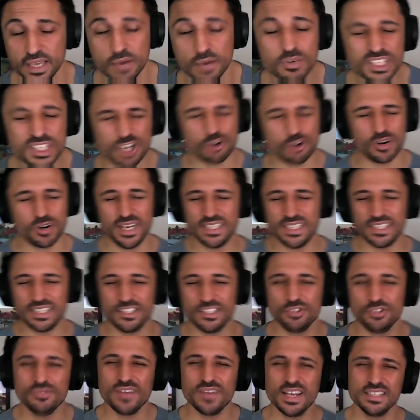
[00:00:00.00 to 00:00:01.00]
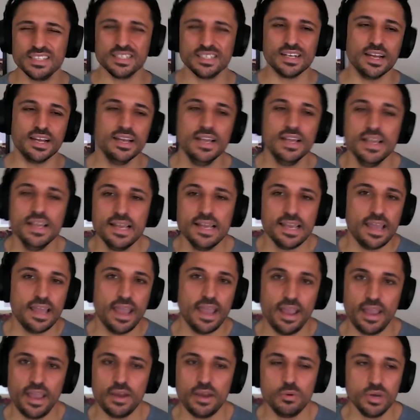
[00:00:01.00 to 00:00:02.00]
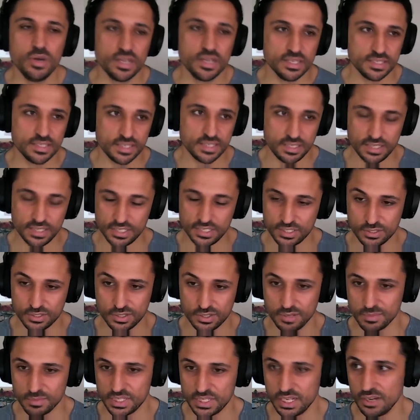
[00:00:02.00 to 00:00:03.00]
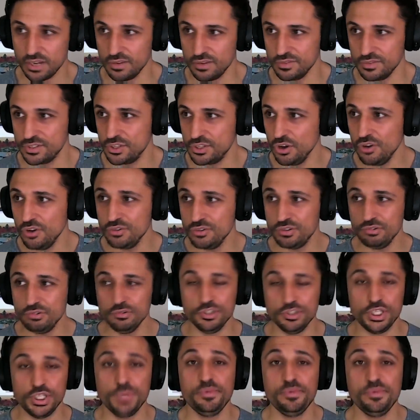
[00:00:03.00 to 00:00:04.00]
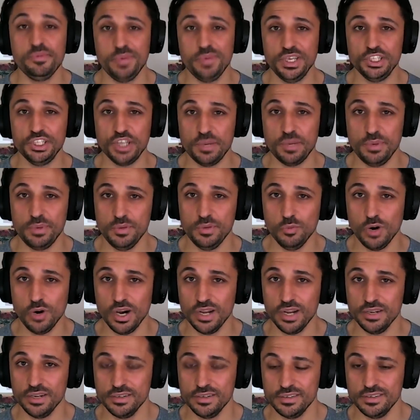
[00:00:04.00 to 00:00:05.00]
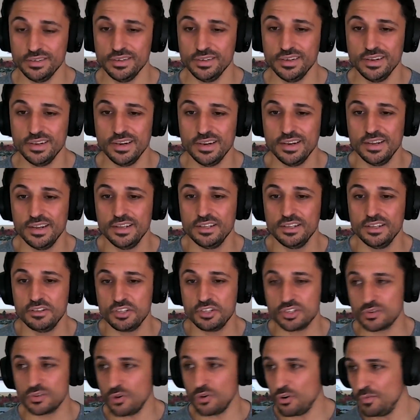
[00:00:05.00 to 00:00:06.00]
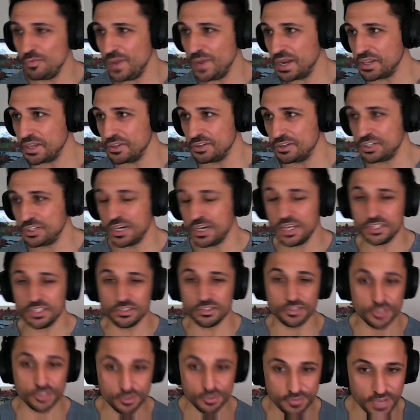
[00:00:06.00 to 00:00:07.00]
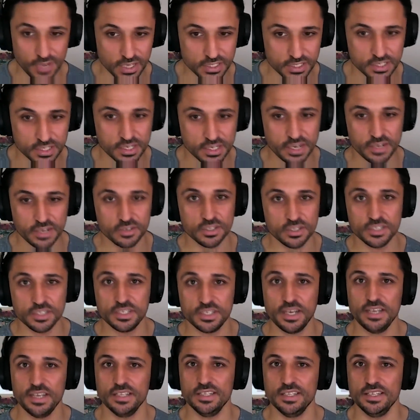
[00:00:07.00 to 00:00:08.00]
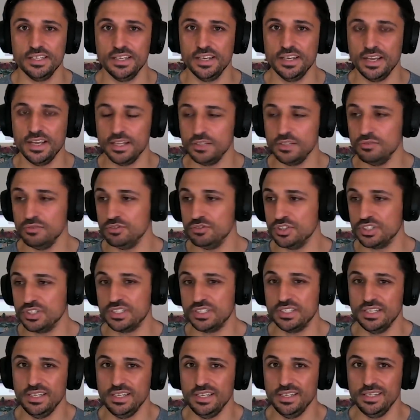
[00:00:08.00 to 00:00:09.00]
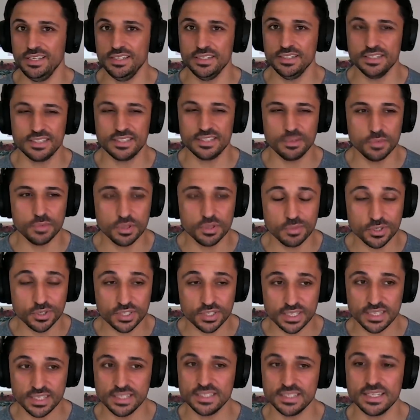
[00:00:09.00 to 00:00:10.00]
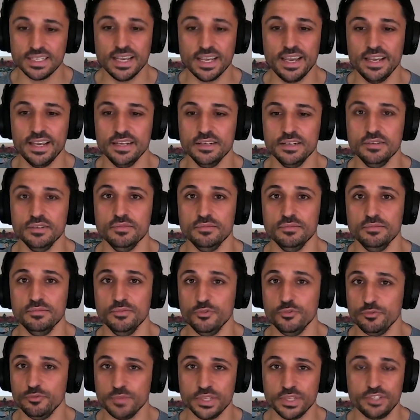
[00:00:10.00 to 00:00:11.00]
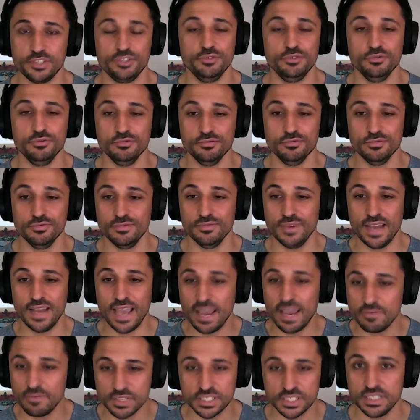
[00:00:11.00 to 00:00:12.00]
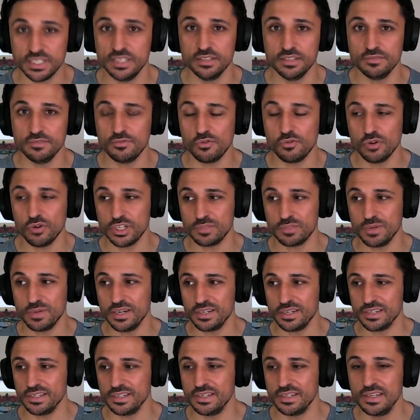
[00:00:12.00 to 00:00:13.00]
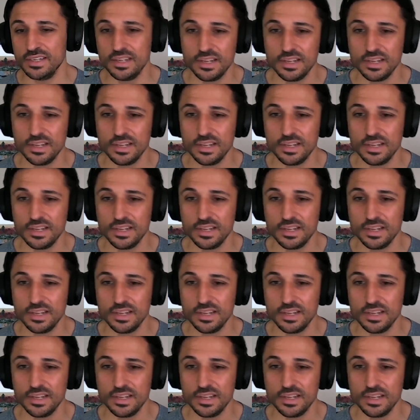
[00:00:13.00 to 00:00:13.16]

It was crazy. 2008, anyone can see this themselves. Go to GBP JPY, scroll back your charts to 2008 on the daily, and you'll just see some of the most insane movements you'll ever see in the Forex market.